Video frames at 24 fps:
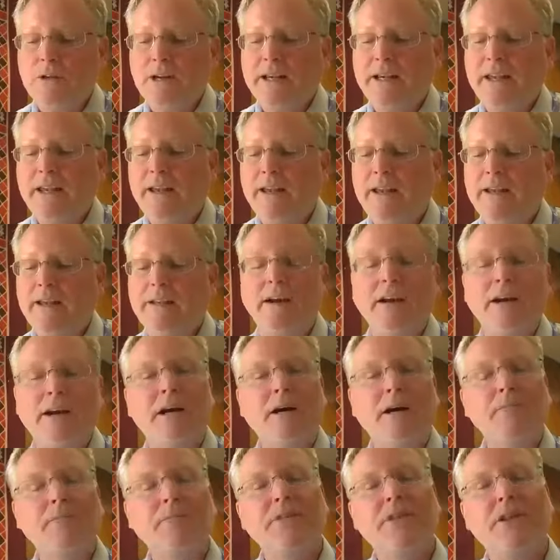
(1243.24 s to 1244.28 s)
again,
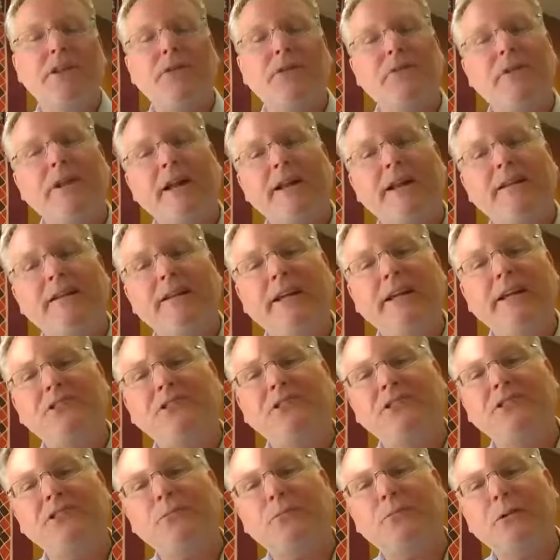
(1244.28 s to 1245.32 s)
the United
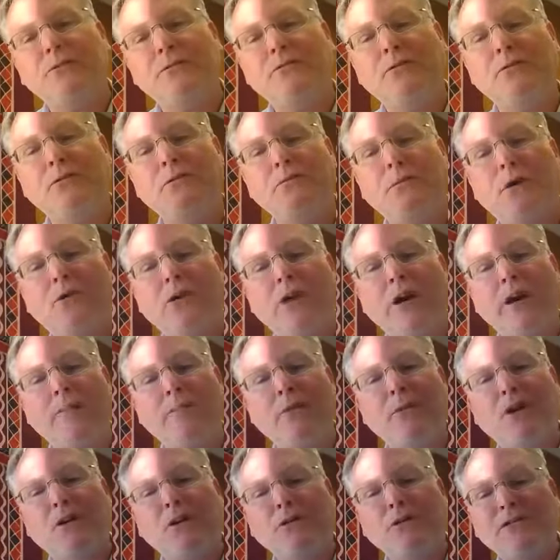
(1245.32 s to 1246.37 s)
Nations World Food Program,
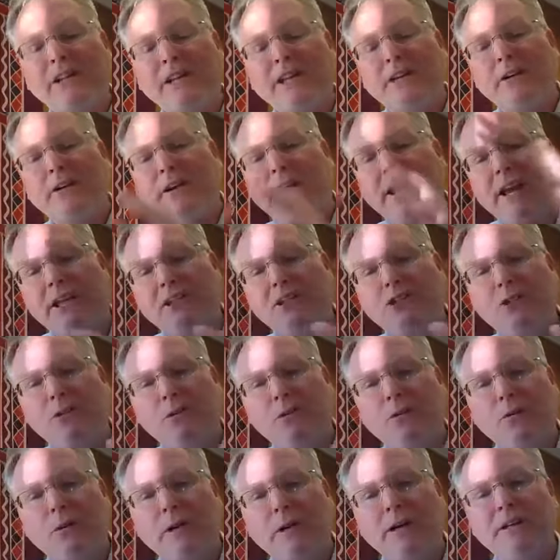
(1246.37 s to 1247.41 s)
those international
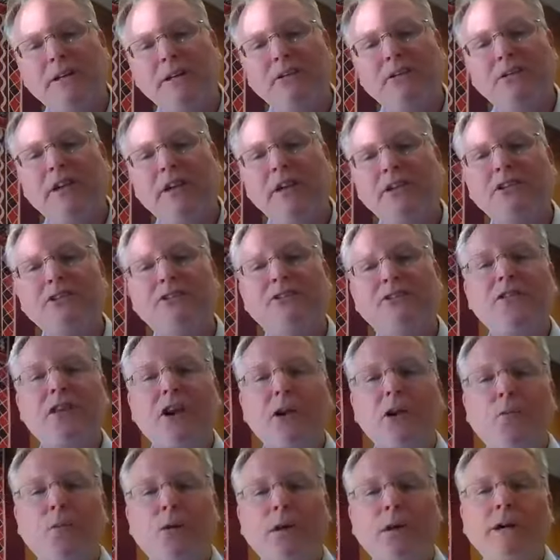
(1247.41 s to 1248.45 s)
organizations,
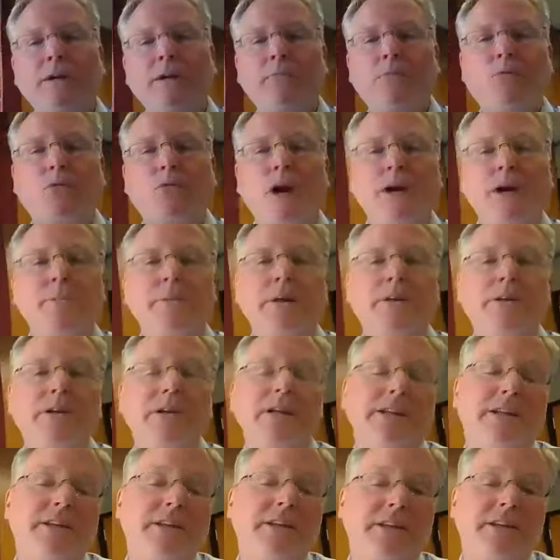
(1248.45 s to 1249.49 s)
they're working
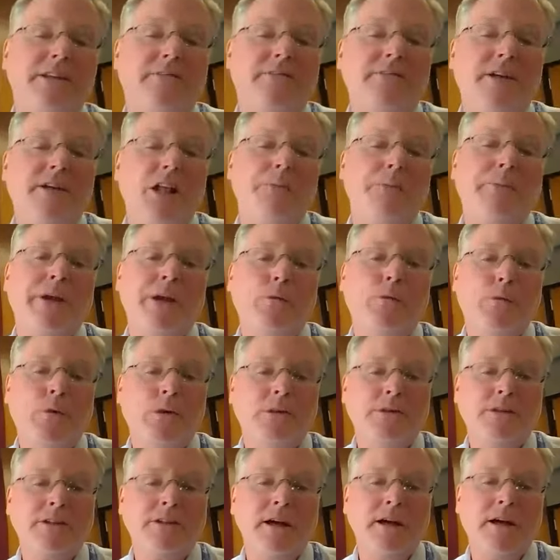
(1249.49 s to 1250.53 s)
primarily in the developing
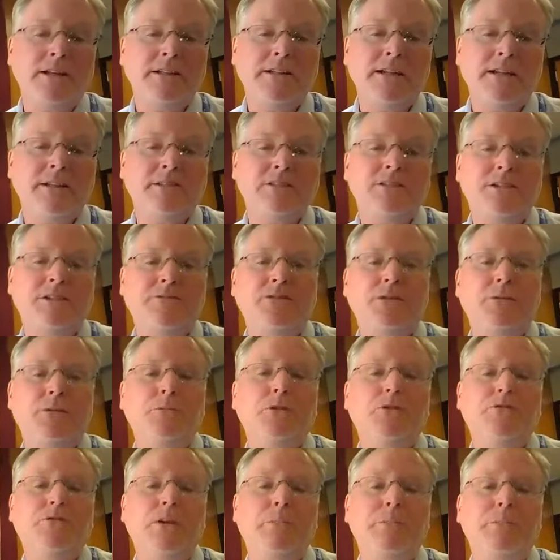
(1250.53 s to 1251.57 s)
world context. If you
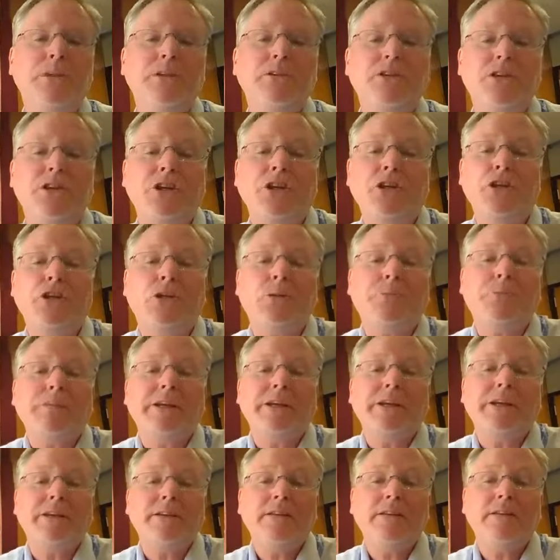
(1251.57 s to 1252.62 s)
move up into the
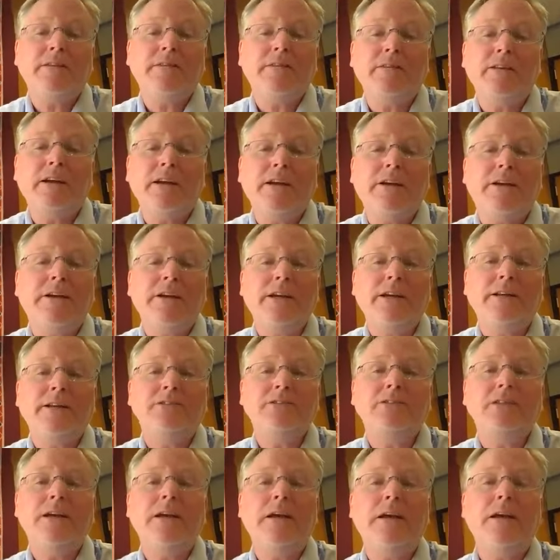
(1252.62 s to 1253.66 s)
European
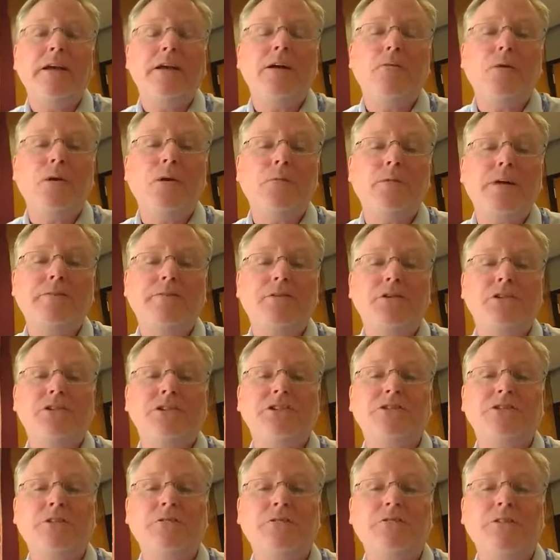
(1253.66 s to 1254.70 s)
areas where
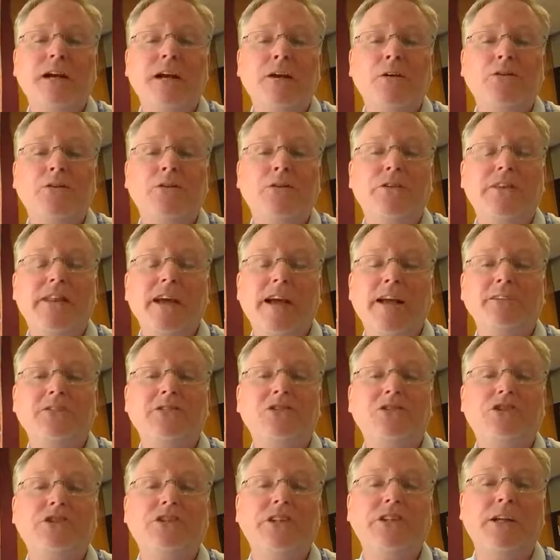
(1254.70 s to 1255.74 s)
refugees are found, that's
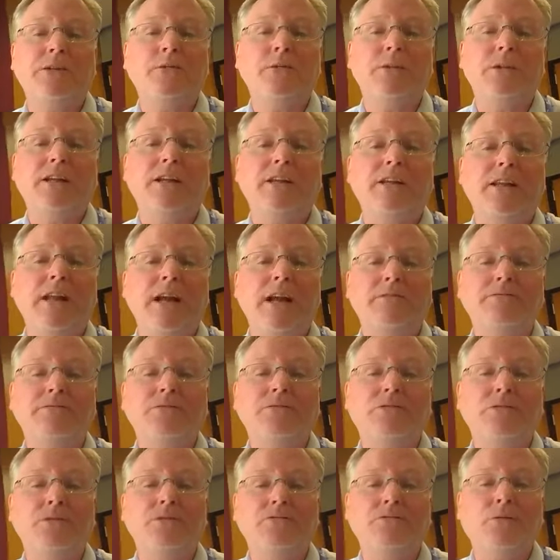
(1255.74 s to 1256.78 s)
generally
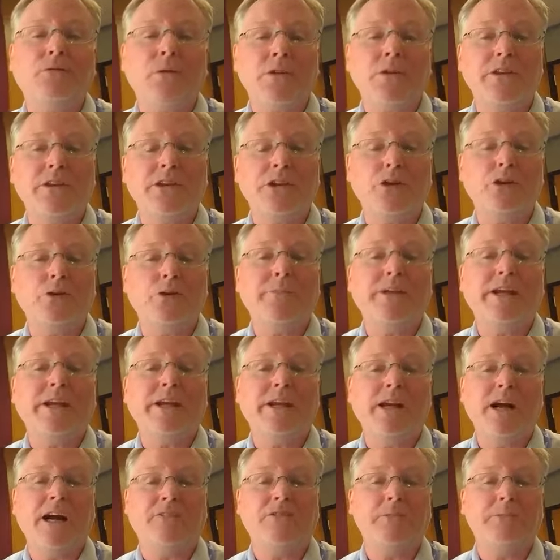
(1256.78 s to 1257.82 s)
left for the European
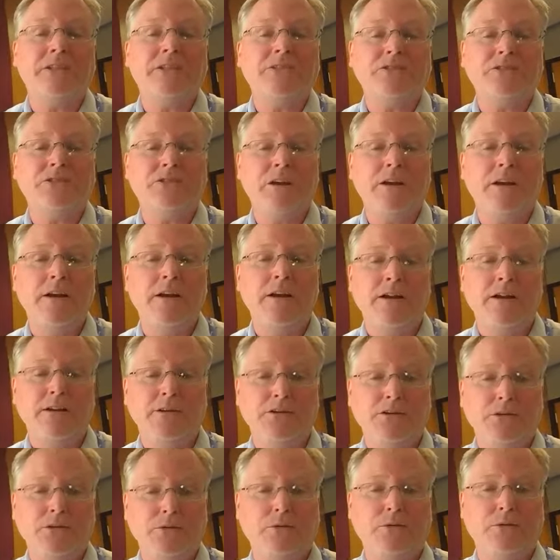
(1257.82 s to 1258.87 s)
governments
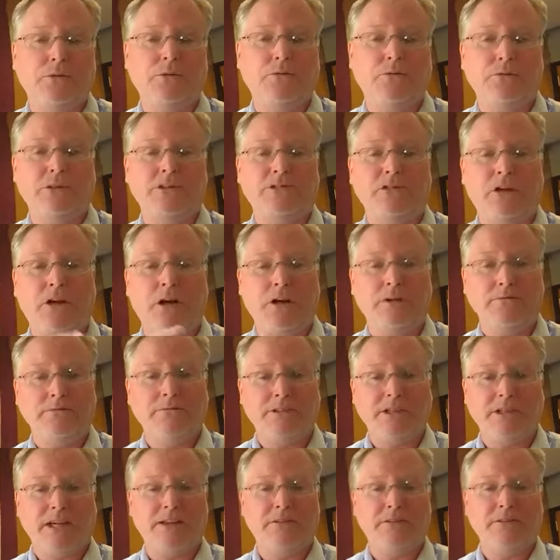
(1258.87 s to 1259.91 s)
to resolve
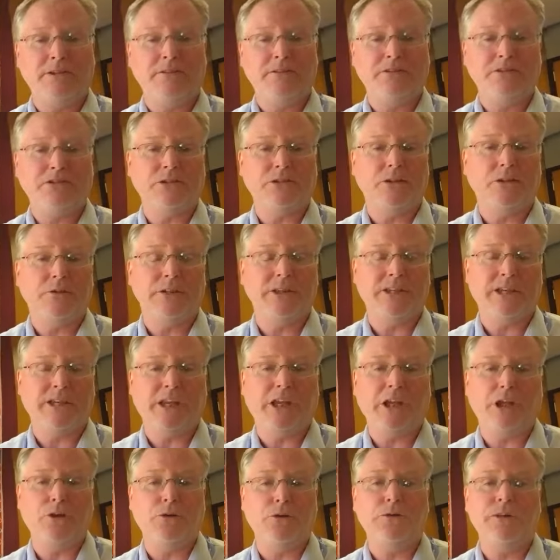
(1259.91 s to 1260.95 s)
together. So in the
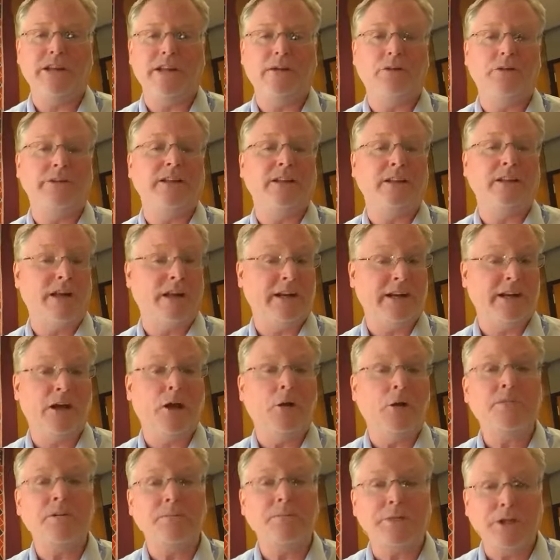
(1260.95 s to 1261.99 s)
EU, they don't get a lot of
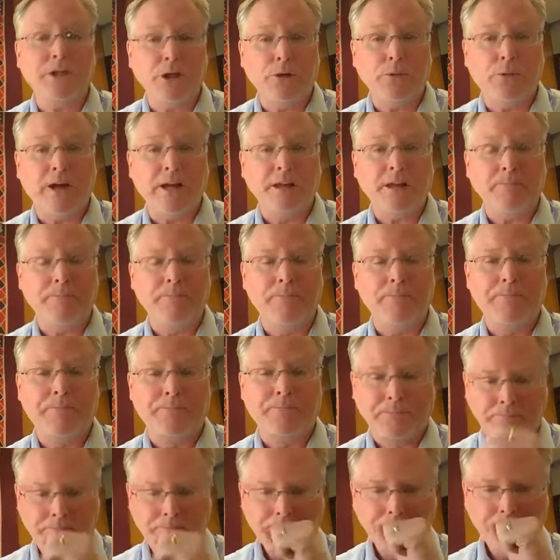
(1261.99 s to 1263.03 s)
help from the UN.
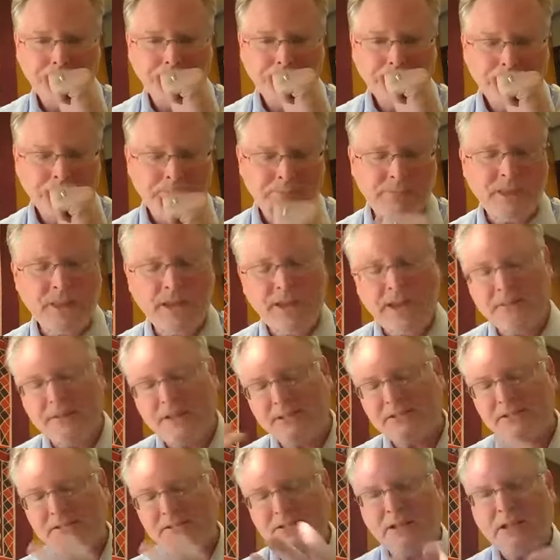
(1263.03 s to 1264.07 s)
And
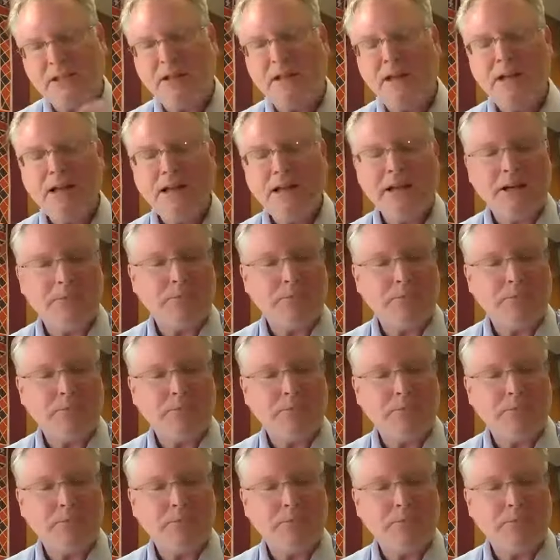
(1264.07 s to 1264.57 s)
that's an